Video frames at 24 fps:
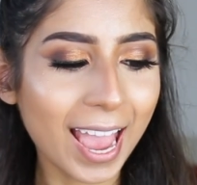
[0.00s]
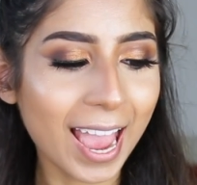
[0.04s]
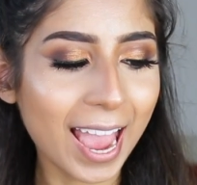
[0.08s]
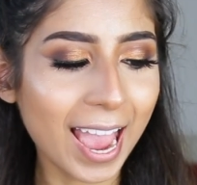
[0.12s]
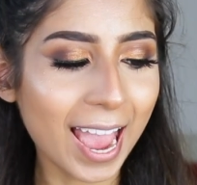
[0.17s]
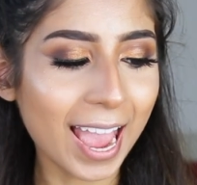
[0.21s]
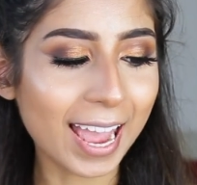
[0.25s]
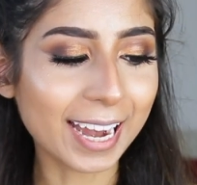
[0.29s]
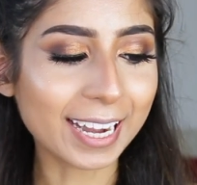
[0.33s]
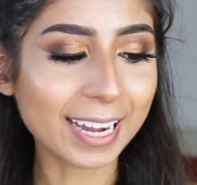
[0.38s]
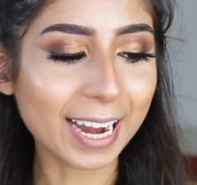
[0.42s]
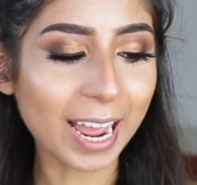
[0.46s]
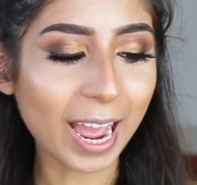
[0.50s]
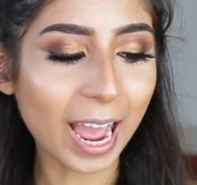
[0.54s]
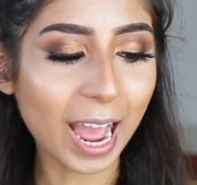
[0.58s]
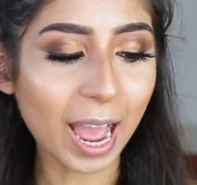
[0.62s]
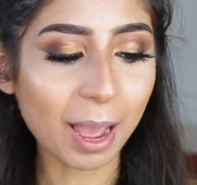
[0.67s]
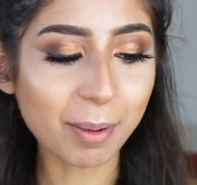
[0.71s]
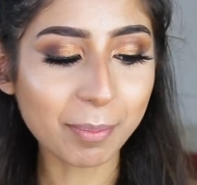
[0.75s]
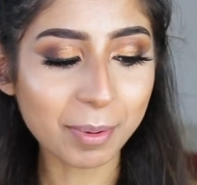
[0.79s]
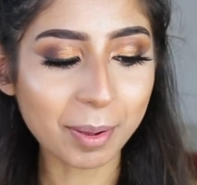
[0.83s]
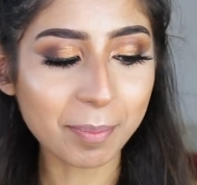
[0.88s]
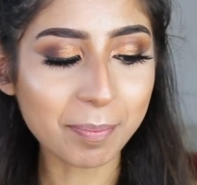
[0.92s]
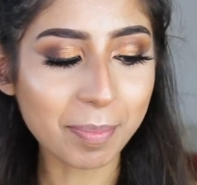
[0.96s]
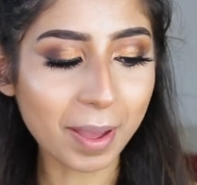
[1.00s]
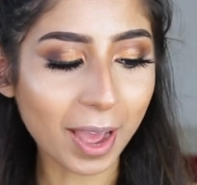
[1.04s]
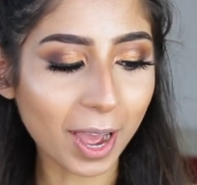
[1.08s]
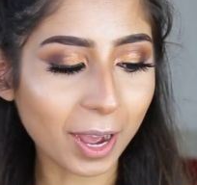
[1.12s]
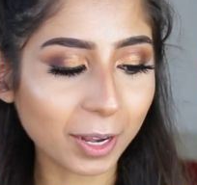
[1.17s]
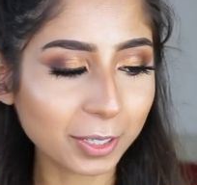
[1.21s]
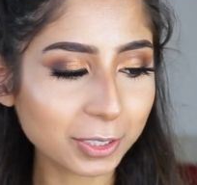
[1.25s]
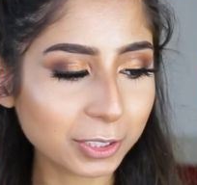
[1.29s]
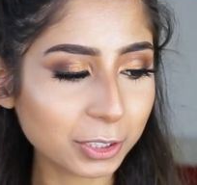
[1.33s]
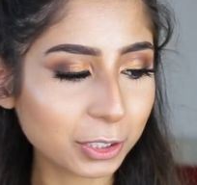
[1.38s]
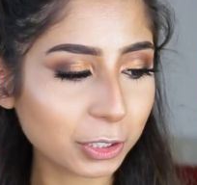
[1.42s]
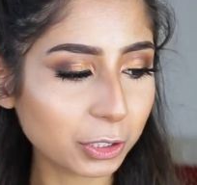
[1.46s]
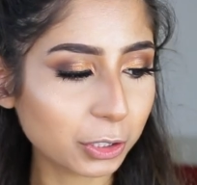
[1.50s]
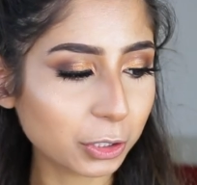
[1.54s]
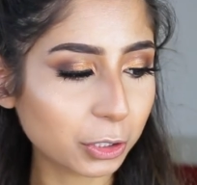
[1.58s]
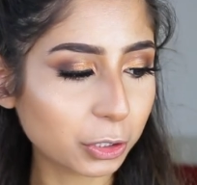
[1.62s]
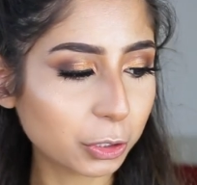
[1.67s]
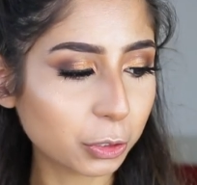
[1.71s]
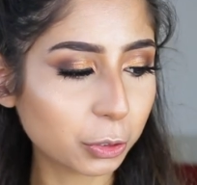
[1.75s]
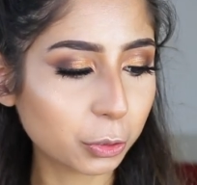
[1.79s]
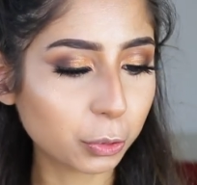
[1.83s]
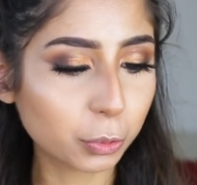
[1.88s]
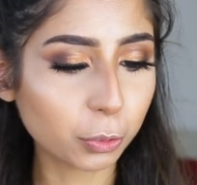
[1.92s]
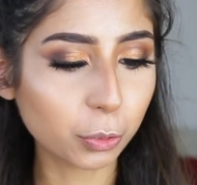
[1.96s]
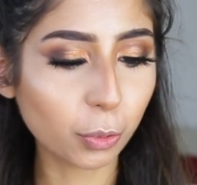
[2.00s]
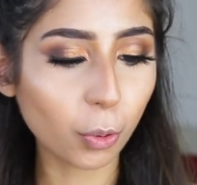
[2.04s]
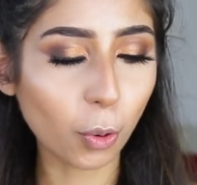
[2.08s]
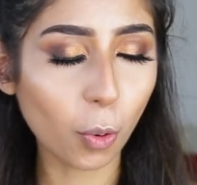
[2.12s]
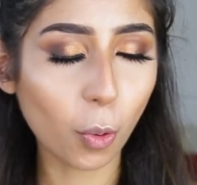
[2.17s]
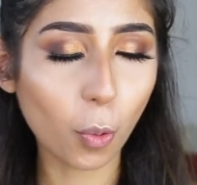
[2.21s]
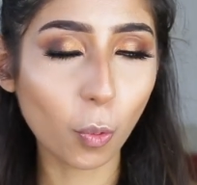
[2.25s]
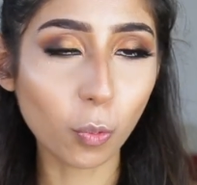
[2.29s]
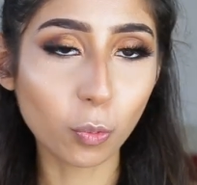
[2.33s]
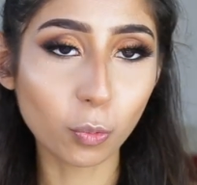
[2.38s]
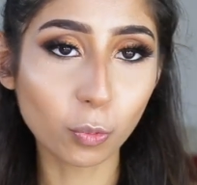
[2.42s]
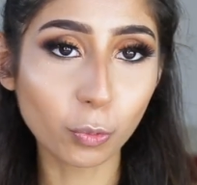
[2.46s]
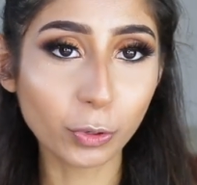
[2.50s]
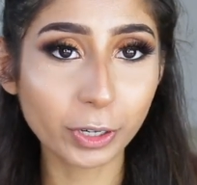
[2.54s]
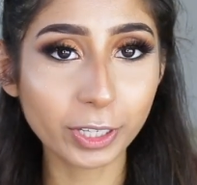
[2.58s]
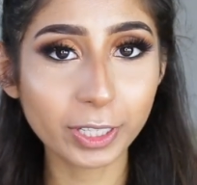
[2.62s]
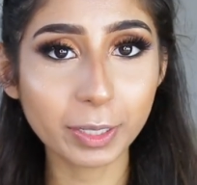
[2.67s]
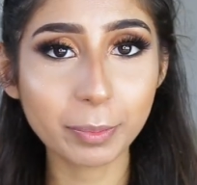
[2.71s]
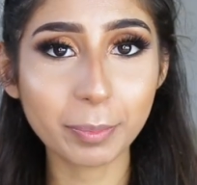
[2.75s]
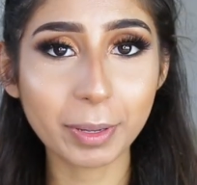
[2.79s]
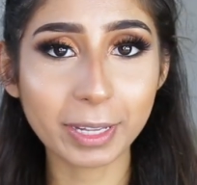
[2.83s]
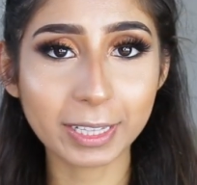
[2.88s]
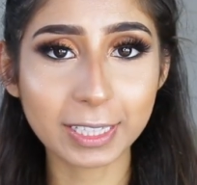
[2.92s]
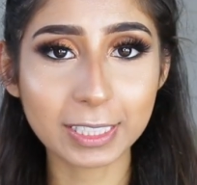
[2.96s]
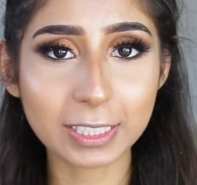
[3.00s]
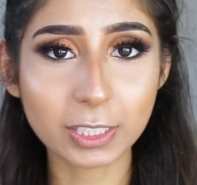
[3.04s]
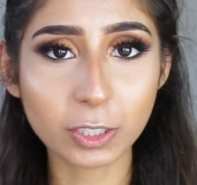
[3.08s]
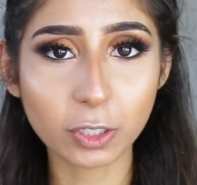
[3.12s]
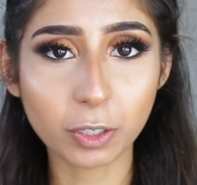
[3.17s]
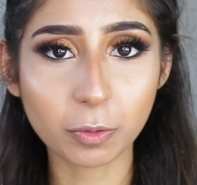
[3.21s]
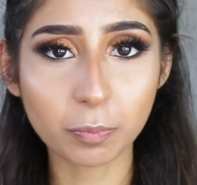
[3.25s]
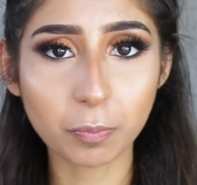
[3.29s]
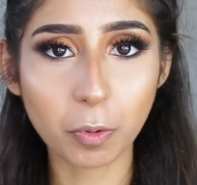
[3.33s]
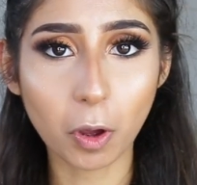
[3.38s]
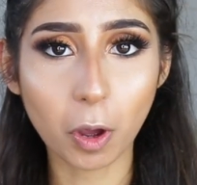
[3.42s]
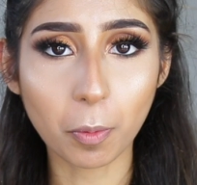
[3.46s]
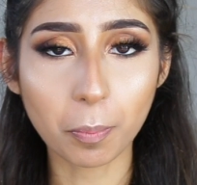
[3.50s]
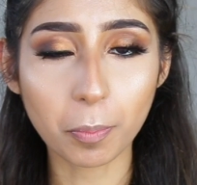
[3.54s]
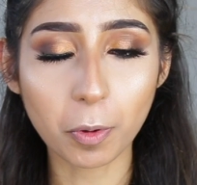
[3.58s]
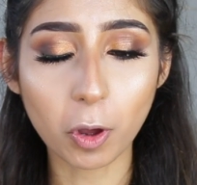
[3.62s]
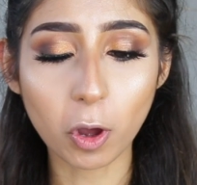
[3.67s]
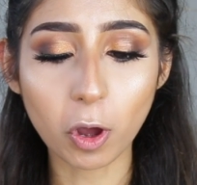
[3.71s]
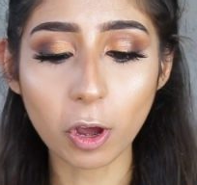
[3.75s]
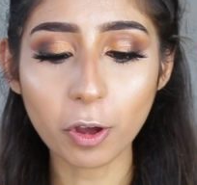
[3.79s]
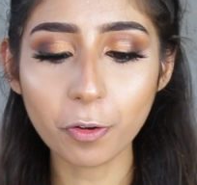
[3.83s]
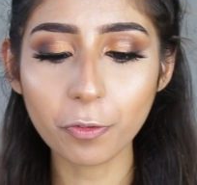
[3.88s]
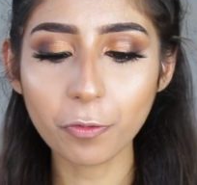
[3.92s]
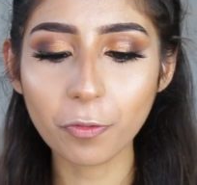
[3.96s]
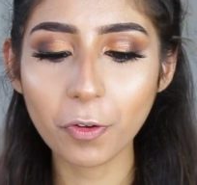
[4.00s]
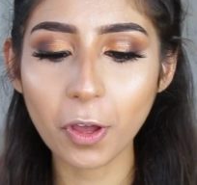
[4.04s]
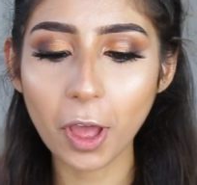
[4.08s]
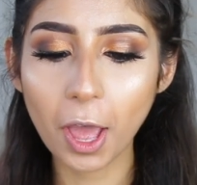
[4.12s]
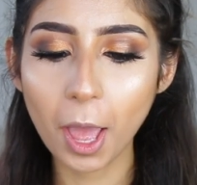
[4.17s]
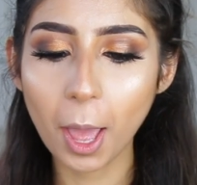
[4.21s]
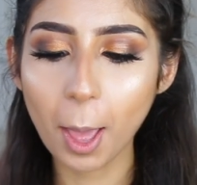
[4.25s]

and I'm about to really make this look pop off